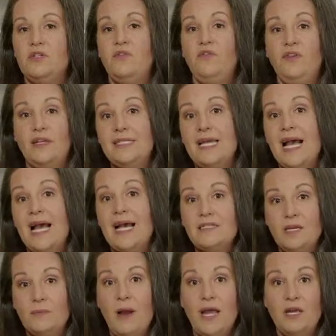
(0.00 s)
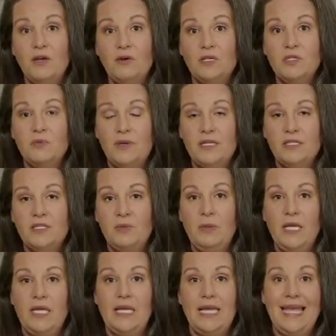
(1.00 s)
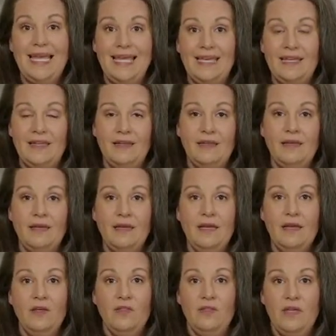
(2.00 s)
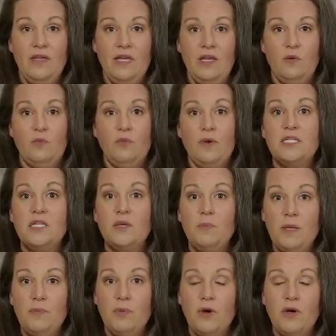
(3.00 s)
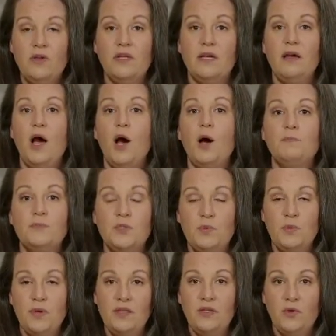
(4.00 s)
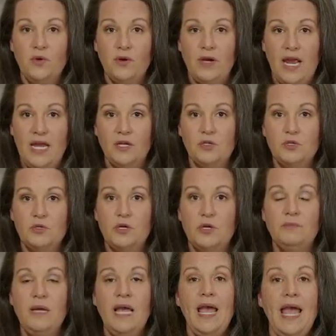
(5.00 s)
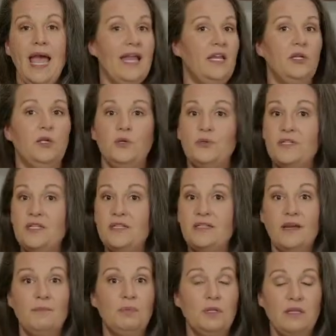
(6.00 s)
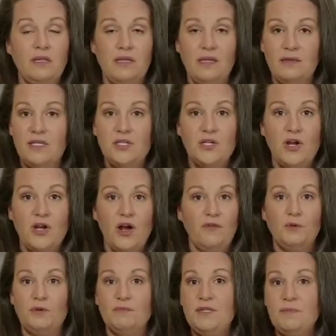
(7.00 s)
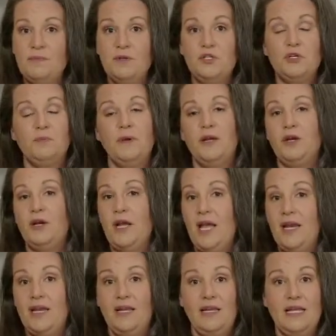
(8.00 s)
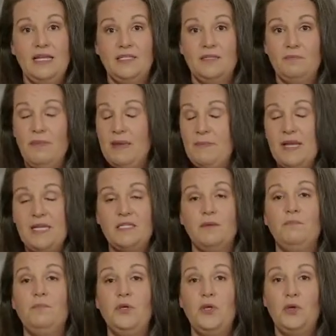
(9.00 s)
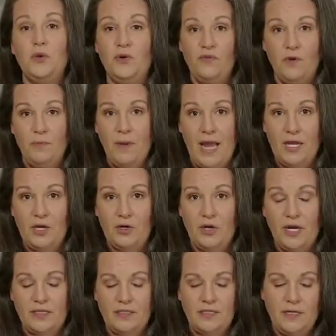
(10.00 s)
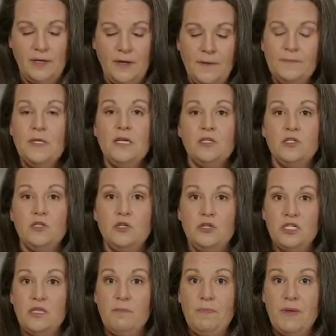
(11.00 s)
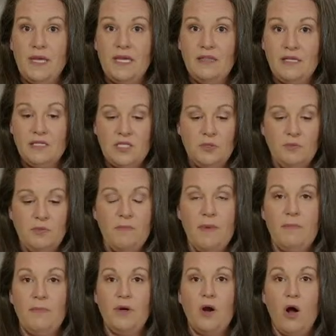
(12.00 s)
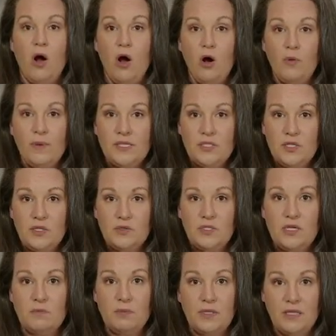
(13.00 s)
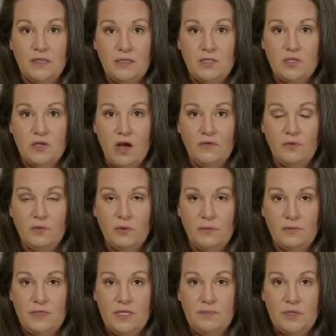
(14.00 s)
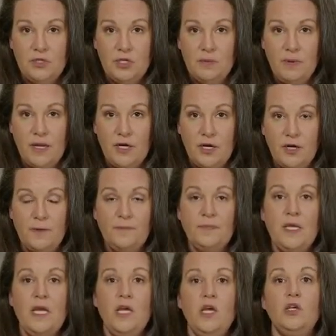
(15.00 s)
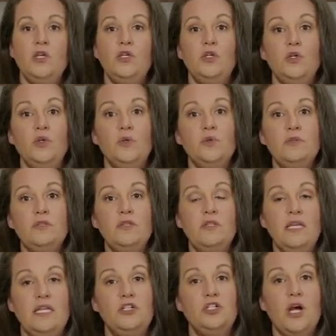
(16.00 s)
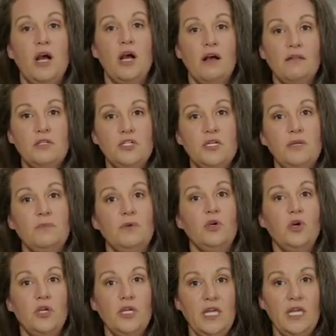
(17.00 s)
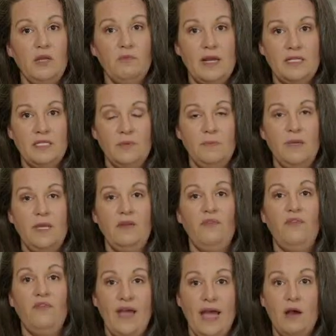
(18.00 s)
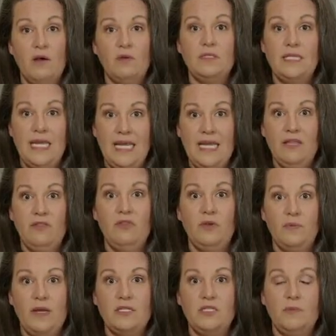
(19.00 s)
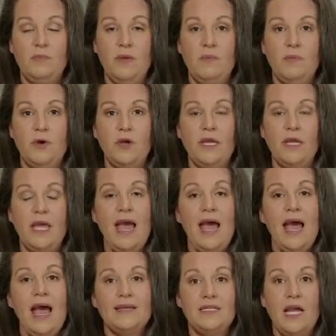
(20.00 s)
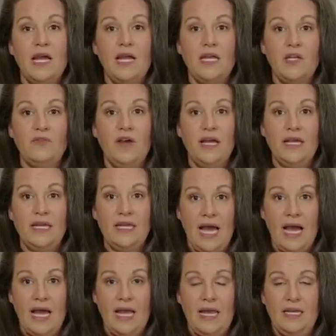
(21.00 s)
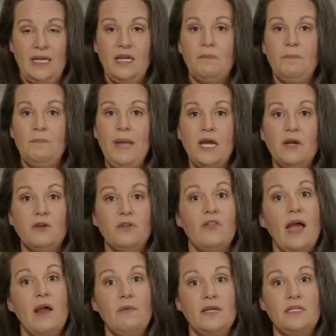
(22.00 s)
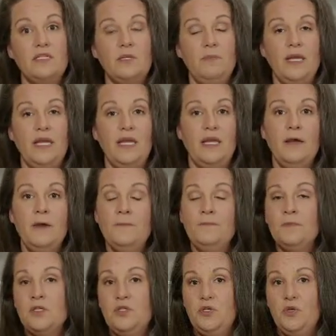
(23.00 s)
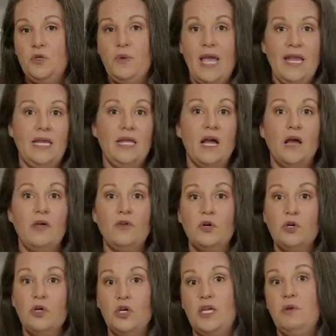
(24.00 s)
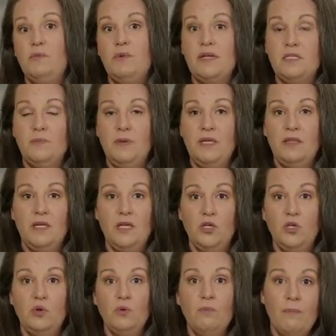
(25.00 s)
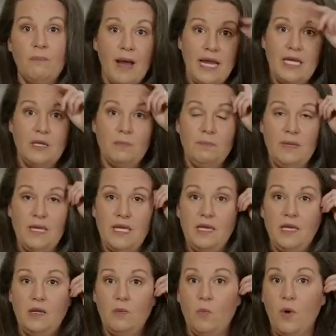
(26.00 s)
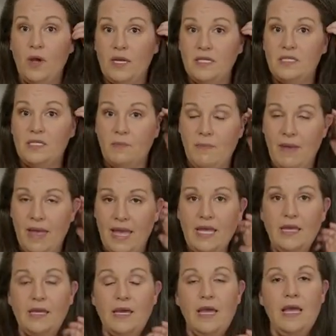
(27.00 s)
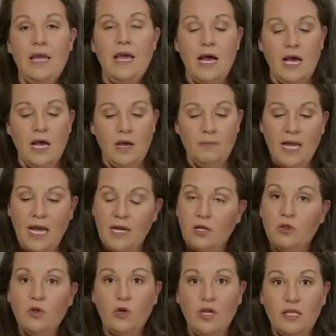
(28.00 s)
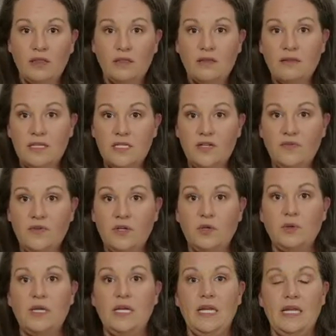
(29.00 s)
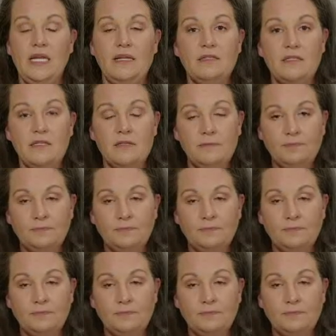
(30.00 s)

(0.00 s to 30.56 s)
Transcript: a fantastic pie crust recipe in the recipe book that comes with your Ankarsrum, and it uses completely soft room temperature butter, and it makes a beautiful pie crust. So just the big things to remember: always use completely soft room temperature butter. Use the chocolate chip cookie recipe found in the recipe book as kind of a guide. Compare that recipe to any other cookie recipe that you might be wanting to make. Kind of look at the list of ingredients